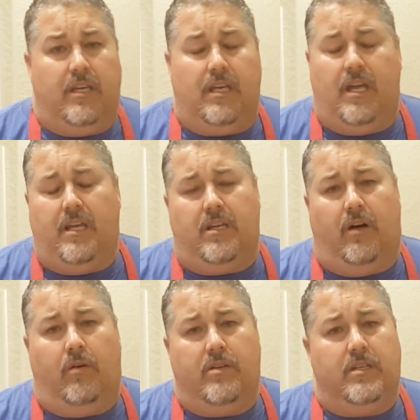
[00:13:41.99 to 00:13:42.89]
You
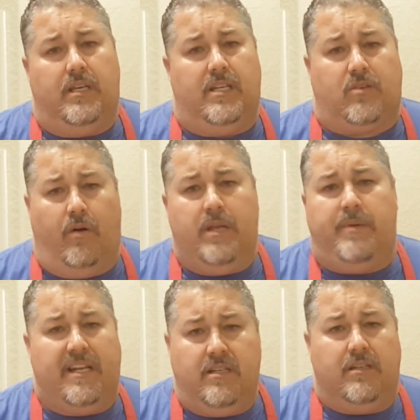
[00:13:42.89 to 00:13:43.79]
know, it's already
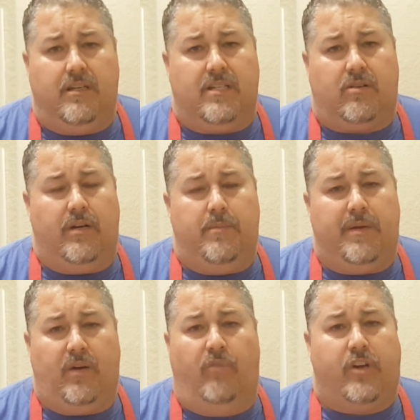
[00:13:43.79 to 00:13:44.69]
been
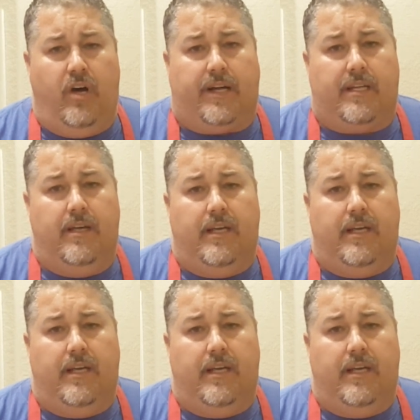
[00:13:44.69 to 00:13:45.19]
overcooked,